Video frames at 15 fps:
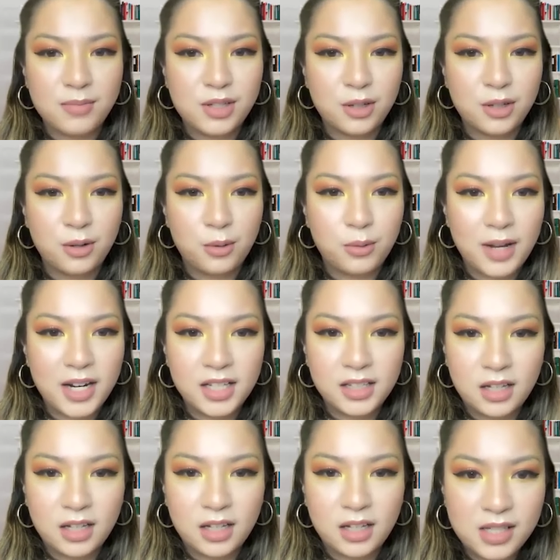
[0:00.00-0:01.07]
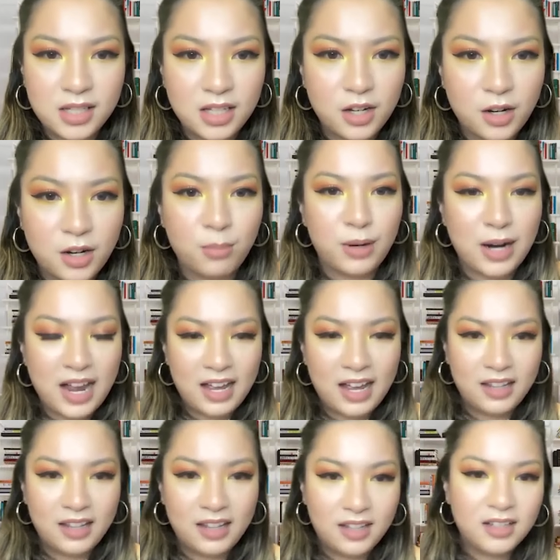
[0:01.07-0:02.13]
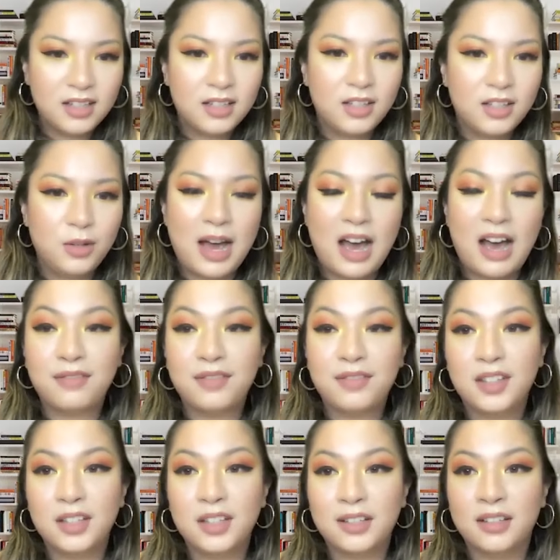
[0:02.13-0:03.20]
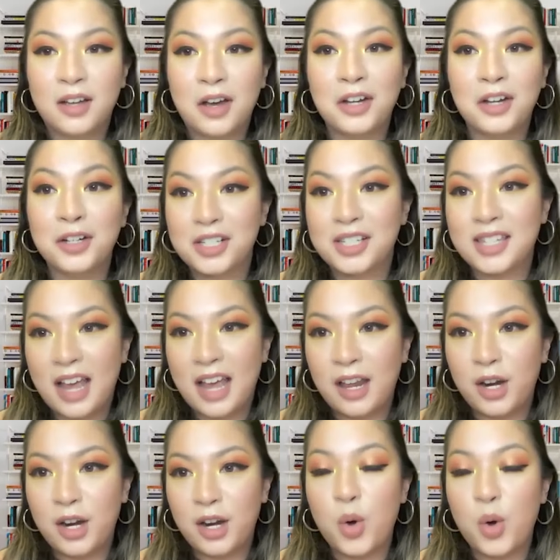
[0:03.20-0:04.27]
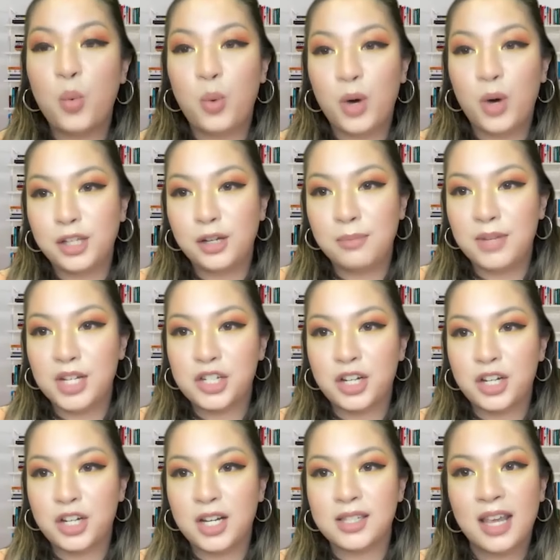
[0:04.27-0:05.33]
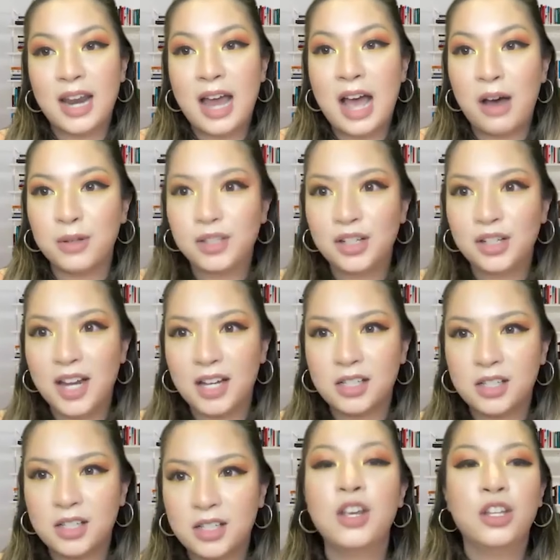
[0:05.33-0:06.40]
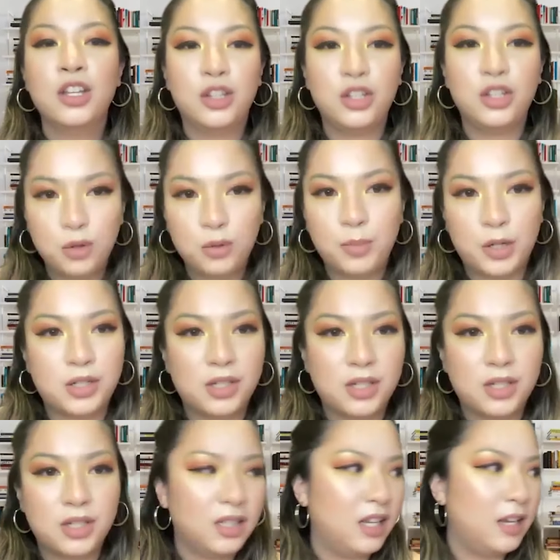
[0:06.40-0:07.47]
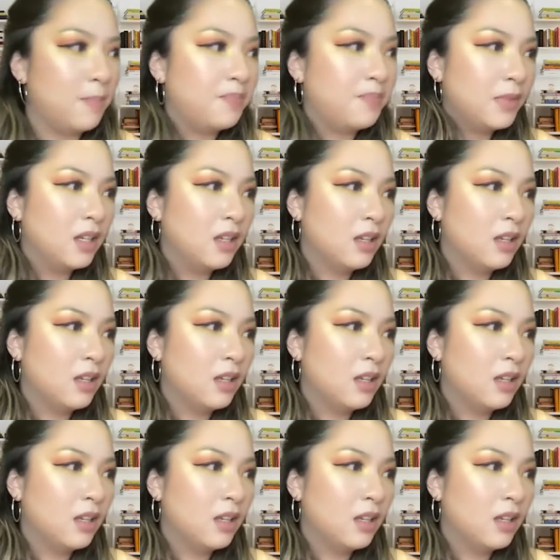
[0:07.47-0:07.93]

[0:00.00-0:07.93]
So when it comes to your brand, you have to understand what your mission is and how it connects to you personally.